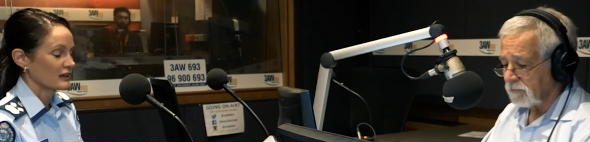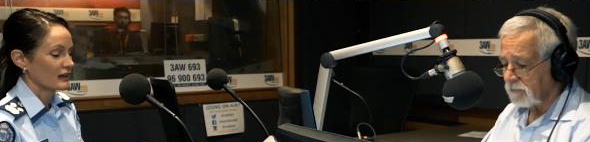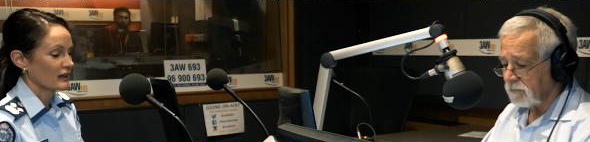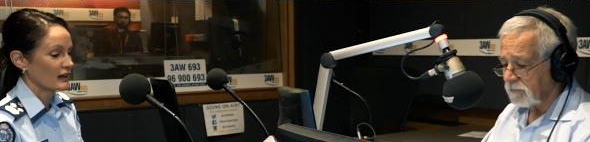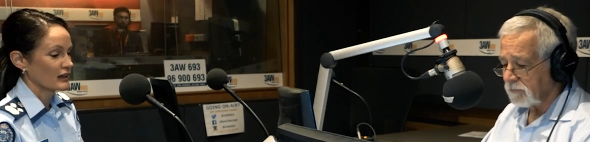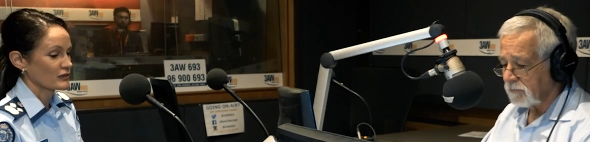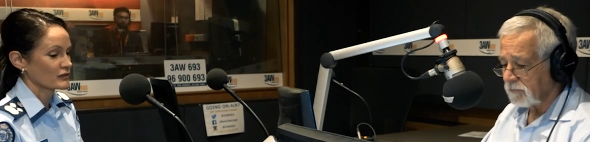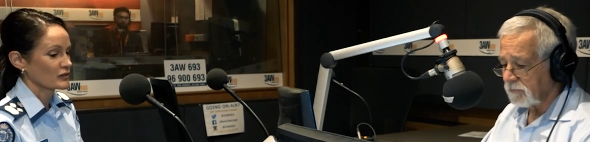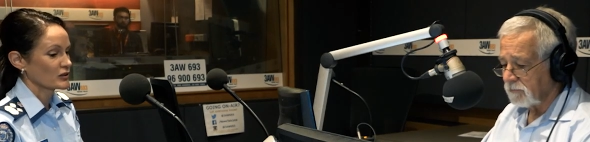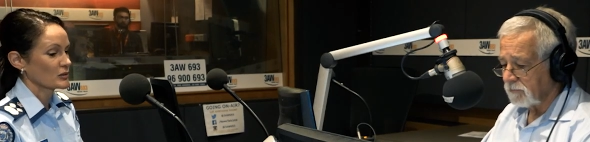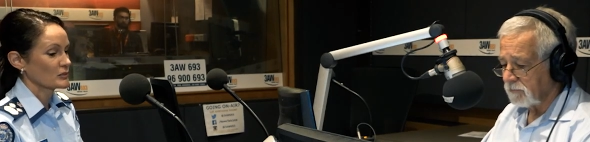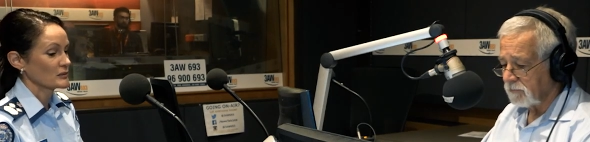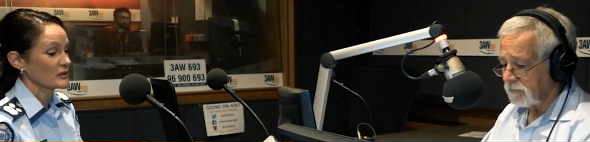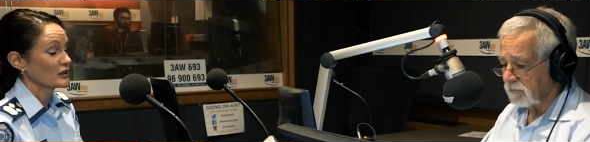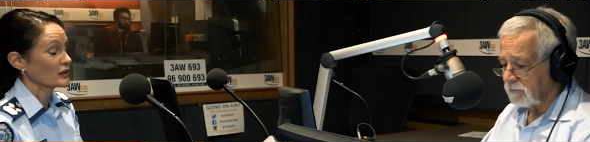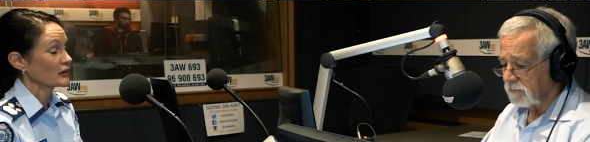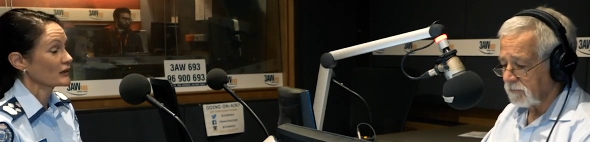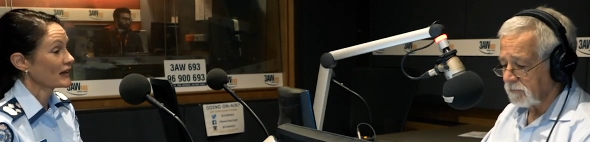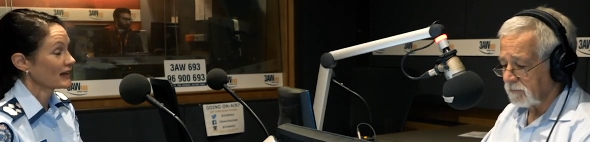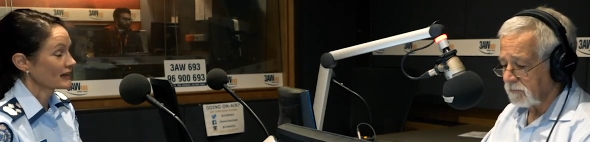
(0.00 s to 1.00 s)
Speaker 1: uh, from you
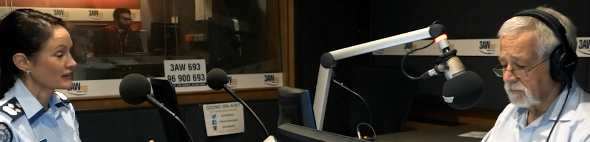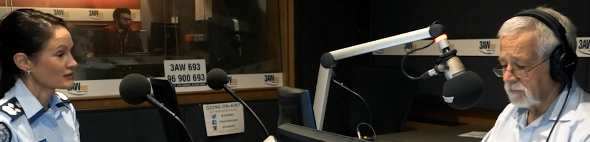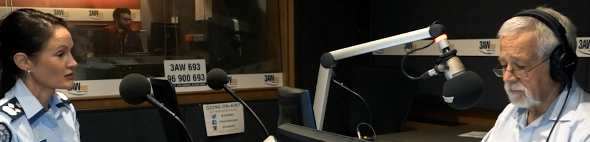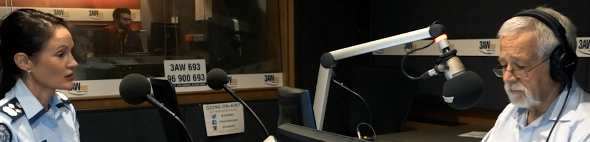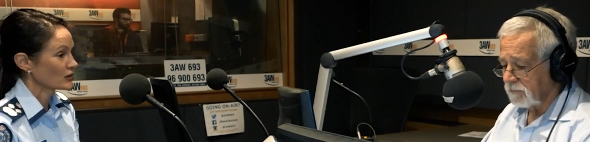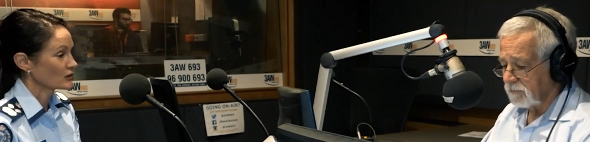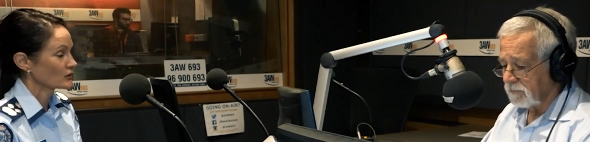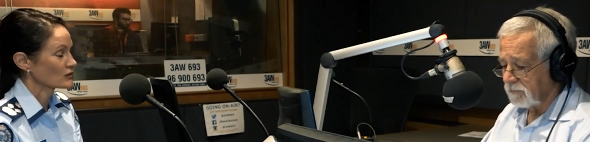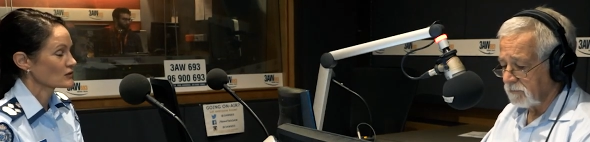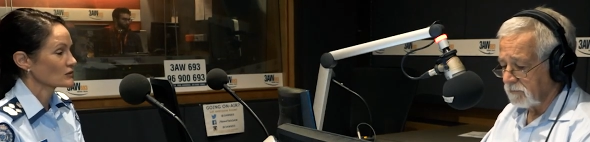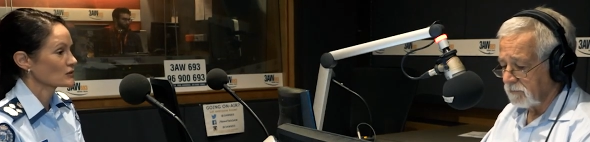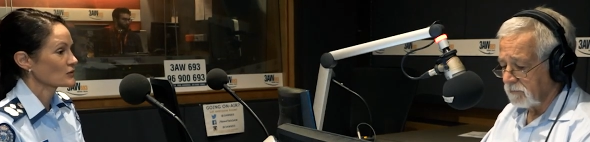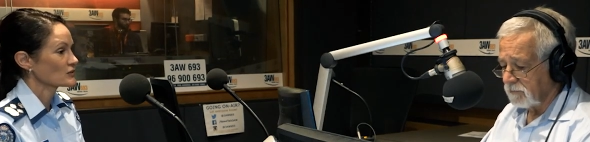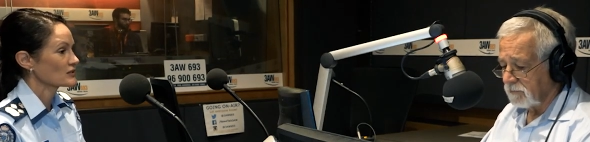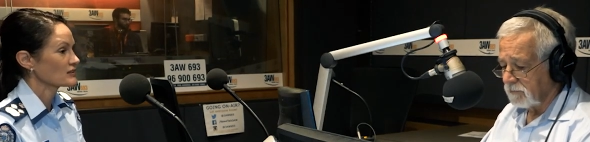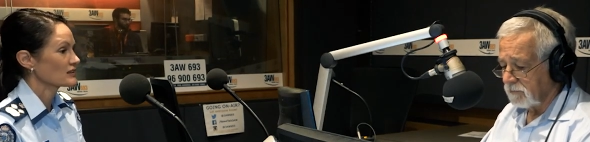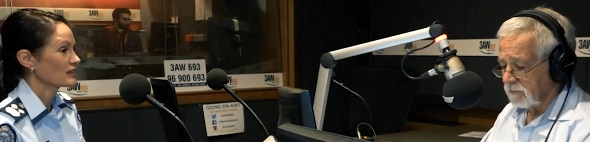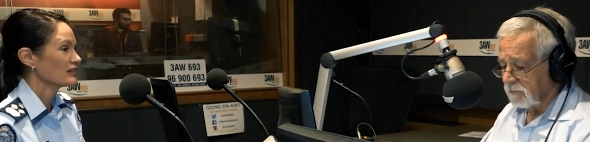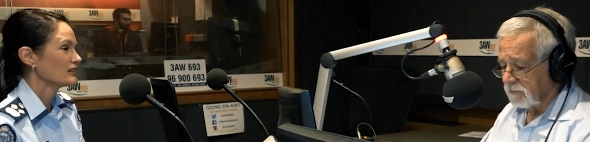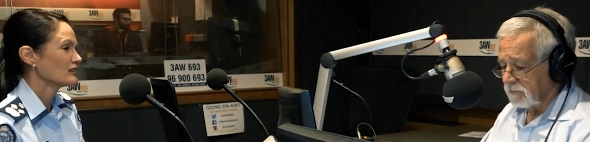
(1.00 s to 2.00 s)
know external
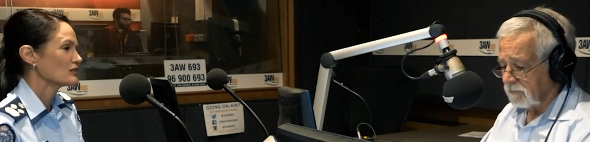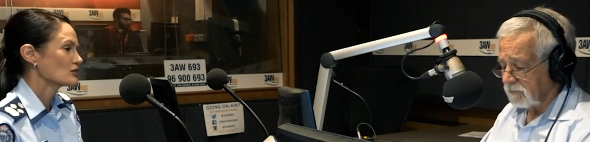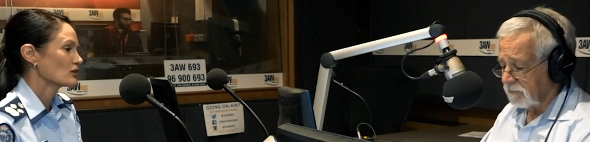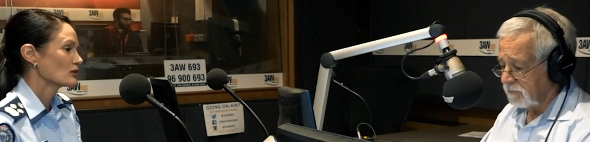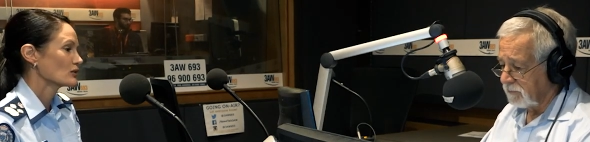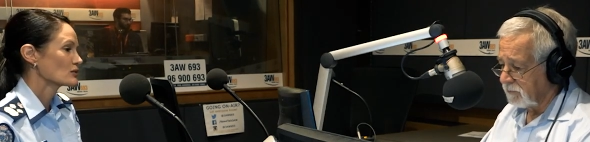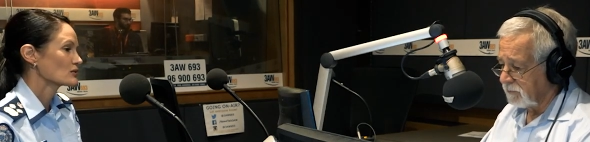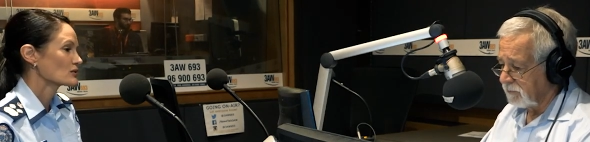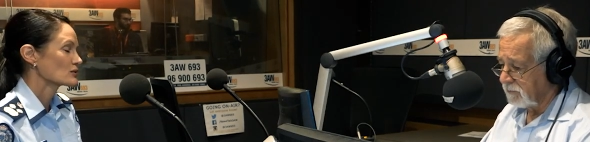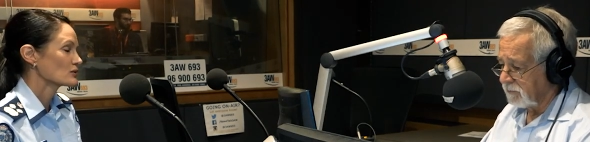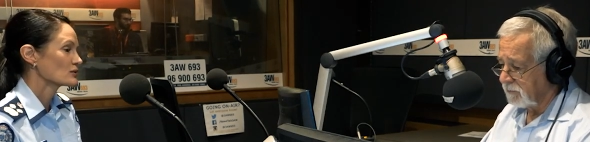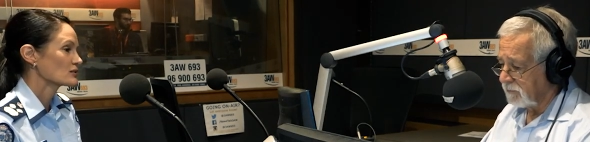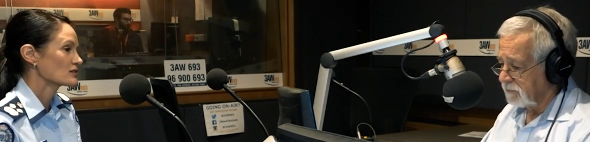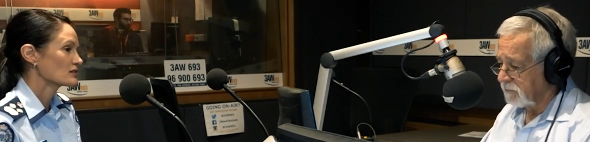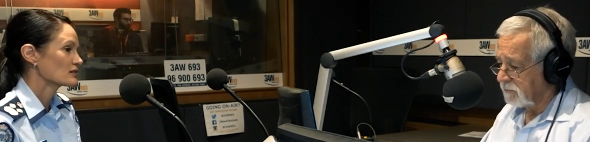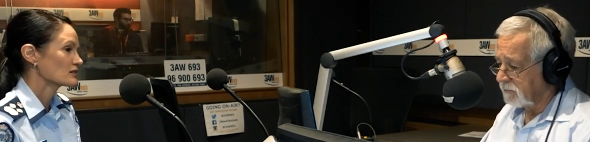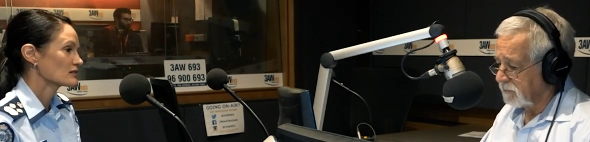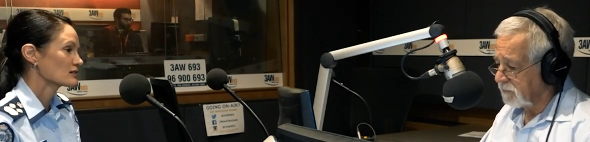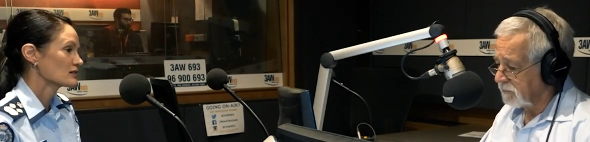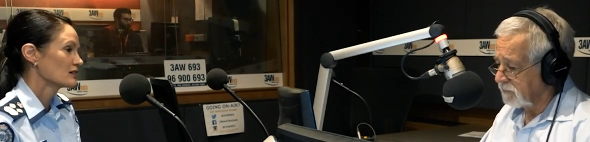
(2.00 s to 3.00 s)
sources and internal
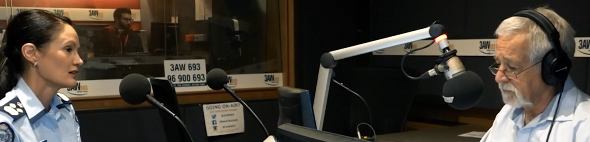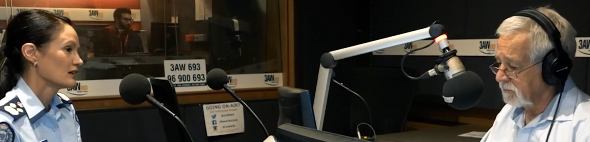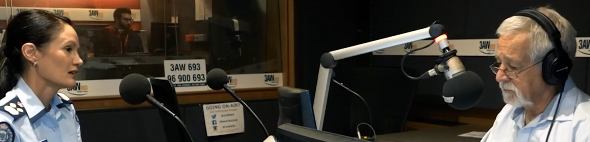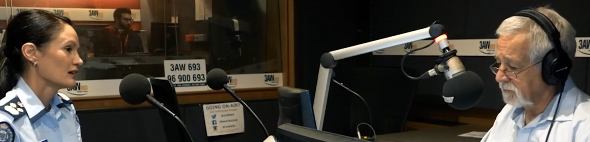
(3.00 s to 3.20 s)
sources.